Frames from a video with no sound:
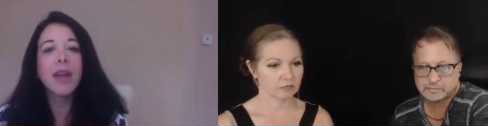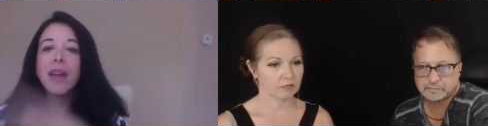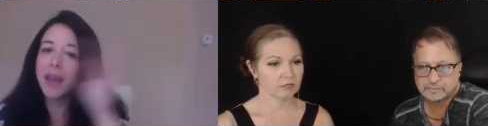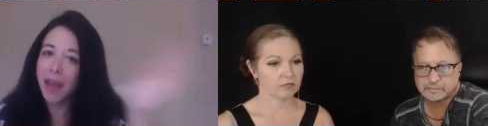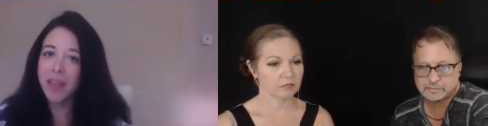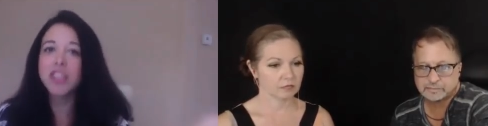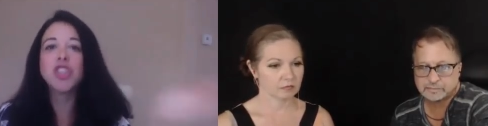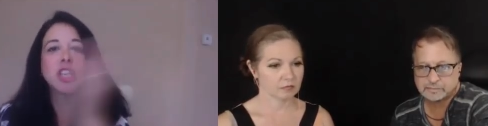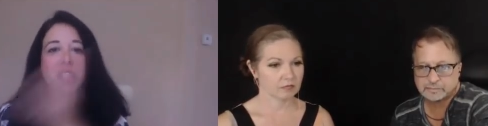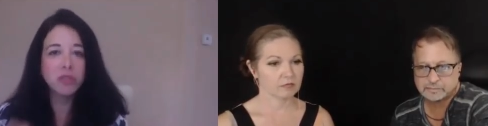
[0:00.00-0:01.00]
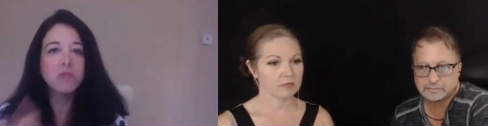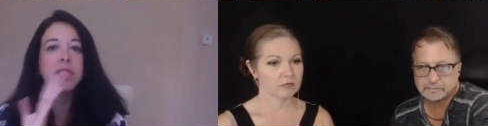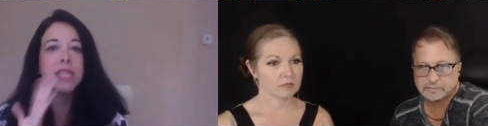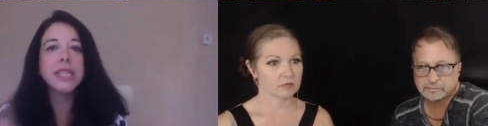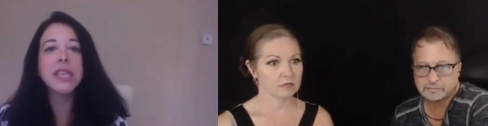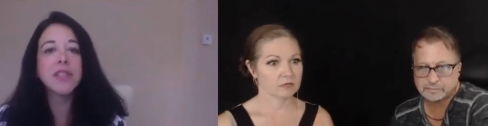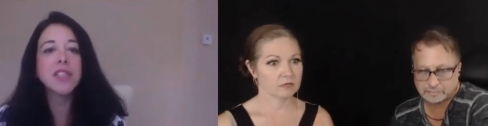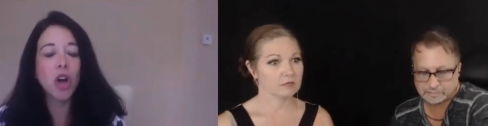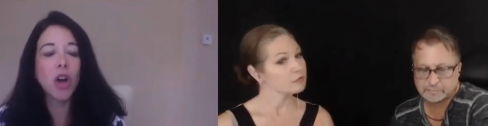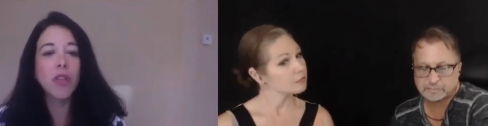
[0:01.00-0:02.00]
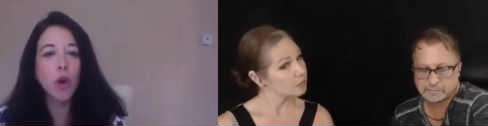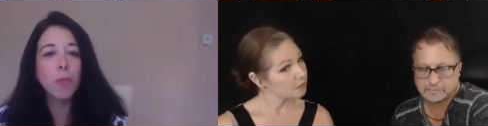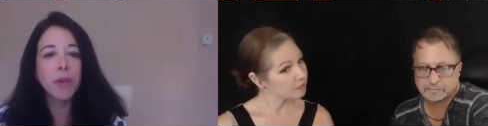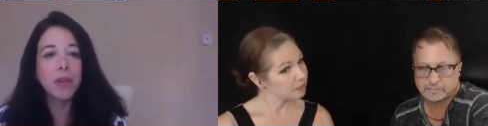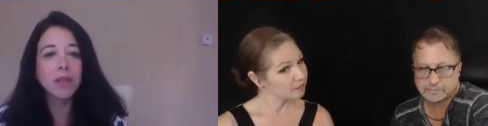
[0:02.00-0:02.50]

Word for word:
Speaker 1: And the judge did give us all the open